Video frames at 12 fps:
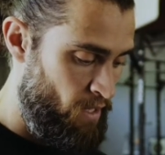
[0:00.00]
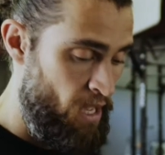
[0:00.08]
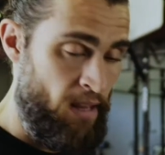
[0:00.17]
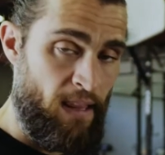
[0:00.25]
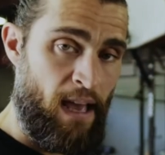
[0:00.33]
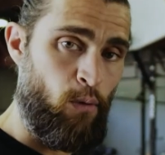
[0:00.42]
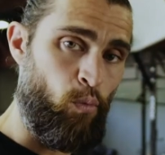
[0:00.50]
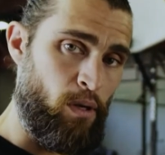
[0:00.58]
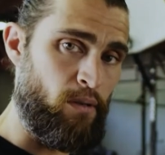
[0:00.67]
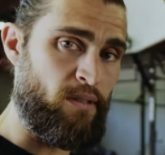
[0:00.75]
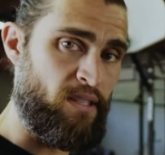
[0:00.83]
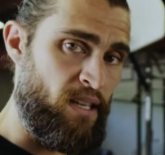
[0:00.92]
and that
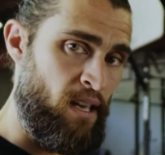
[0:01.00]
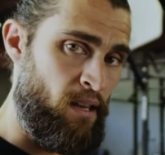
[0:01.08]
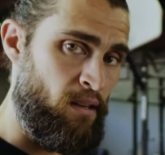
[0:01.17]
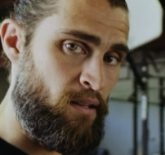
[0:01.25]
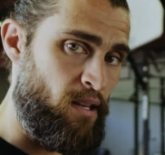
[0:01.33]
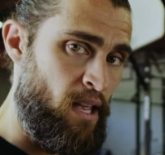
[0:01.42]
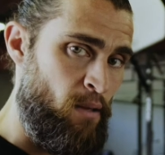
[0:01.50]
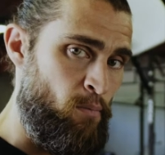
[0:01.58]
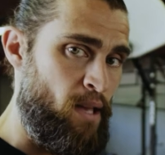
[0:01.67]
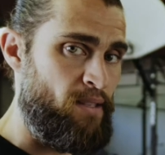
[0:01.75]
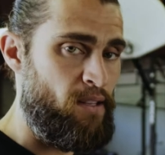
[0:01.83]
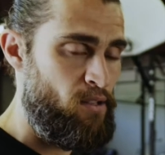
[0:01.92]
will send a
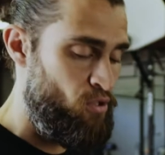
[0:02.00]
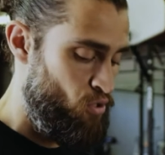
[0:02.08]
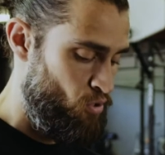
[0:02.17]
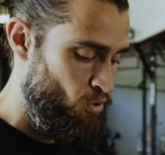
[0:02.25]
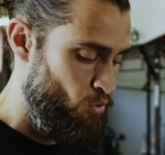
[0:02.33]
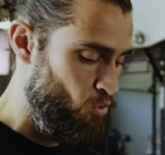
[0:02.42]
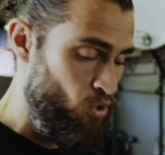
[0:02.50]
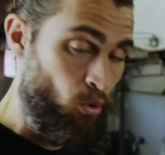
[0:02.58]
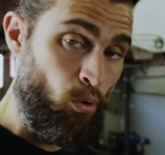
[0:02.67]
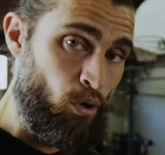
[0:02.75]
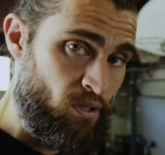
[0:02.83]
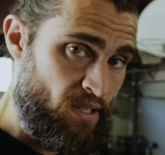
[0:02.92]
message to
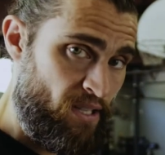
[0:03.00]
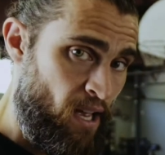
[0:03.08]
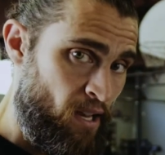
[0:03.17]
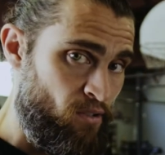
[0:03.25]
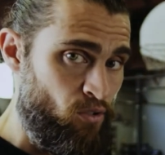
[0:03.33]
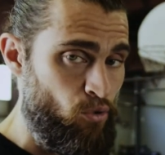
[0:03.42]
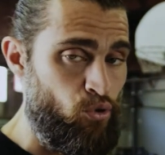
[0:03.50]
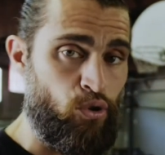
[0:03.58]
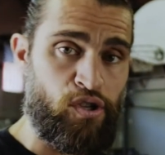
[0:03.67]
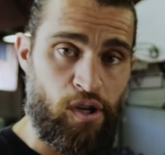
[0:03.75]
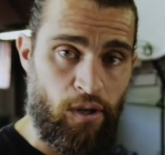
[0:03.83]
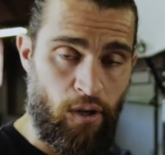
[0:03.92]
your designed
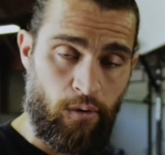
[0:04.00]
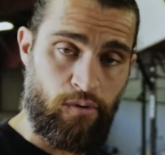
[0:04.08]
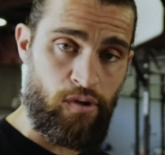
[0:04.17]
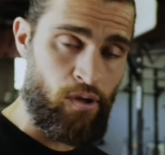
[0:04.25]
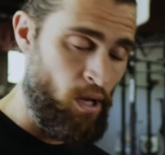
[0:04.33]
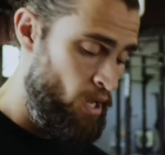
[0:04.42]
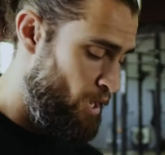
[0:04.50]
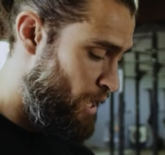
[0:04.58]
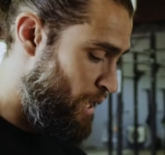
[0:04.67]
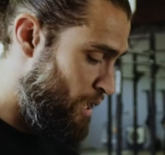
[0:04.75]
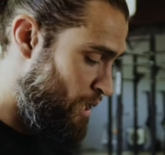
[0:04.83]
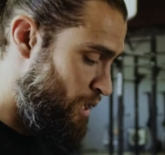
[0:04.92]
nutrition coach,
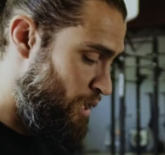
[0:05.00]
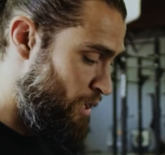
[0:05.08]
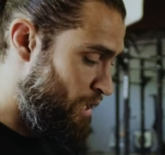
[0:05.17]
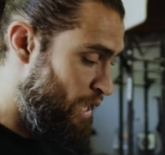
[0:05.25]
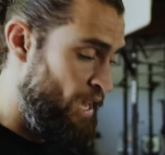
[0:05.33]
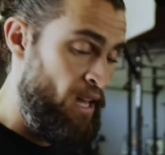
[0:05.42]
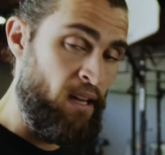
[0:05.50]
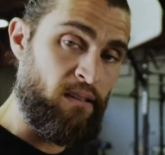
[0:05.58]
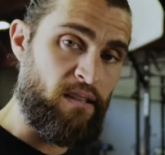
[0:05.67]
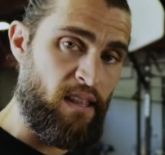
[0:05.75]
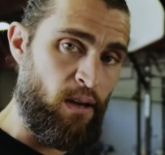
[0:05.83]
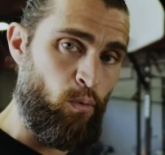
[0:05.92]

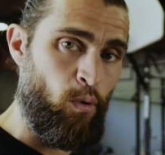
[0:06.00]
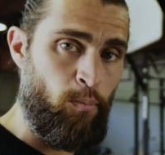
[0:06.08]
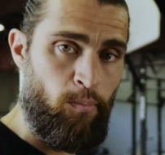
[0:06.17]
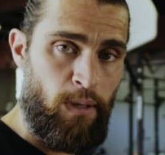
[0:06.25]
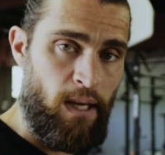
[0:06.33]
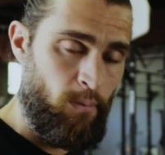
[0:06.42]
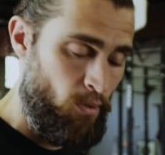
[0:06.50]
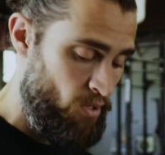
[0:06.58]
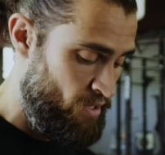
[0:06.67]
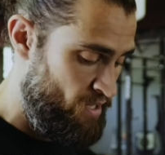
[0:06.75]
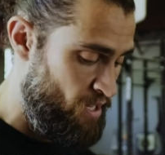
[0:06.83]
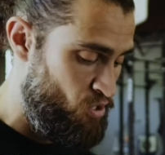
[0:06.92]
and they will be able
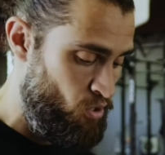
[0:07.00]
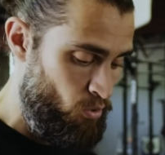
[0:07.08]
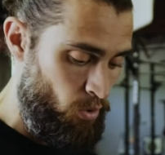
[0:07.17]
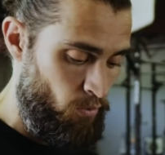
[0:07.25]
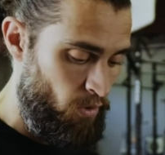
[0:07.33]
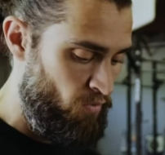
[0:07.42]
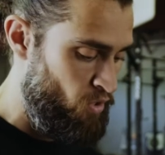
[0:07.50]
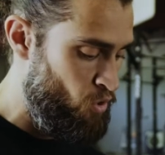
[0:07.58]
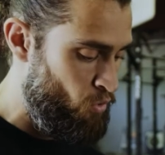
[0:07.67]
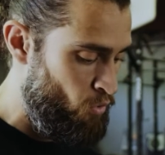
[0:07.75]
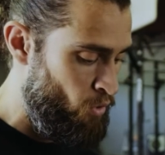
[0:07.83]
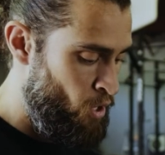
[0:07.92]
to send you a
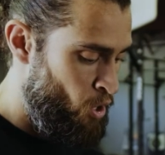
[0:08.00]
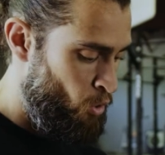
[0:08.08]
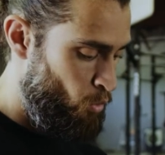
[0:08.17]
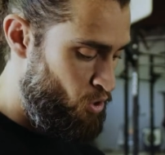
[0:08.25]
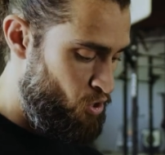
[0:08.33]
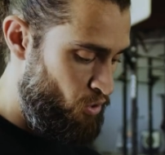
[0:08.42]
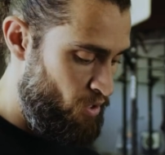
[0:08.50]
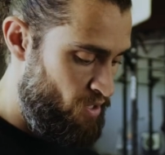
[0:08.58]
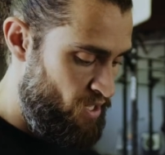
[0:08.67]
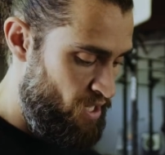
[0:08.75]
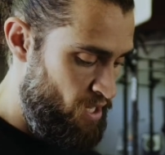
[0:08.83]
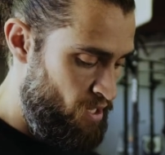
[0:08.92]
review, which you can
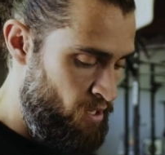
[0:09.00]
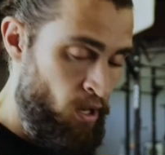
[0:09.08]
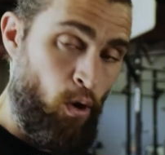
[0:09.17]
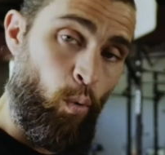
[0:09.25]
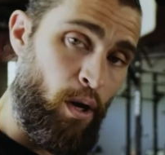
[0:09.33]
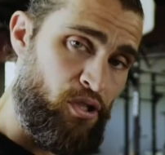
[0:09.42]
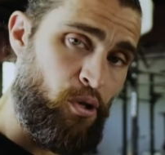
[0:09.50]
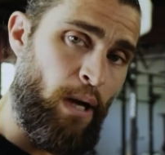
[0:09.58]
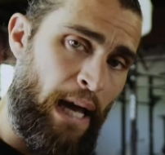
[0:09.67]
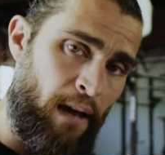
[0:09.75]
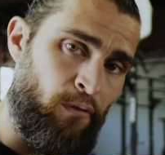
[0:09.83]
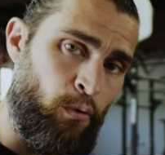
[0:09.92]
see once you
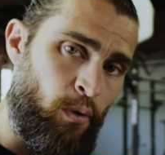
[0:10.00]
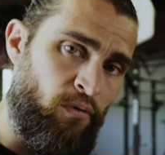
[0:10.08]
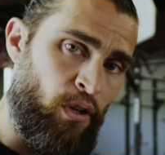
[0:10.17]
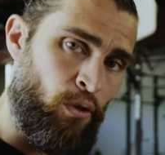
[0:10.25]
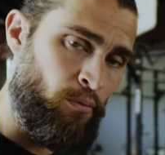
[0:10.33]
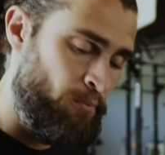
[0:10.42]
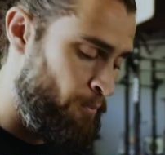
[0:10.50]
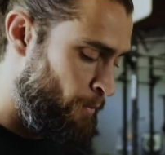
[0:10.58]
have a review.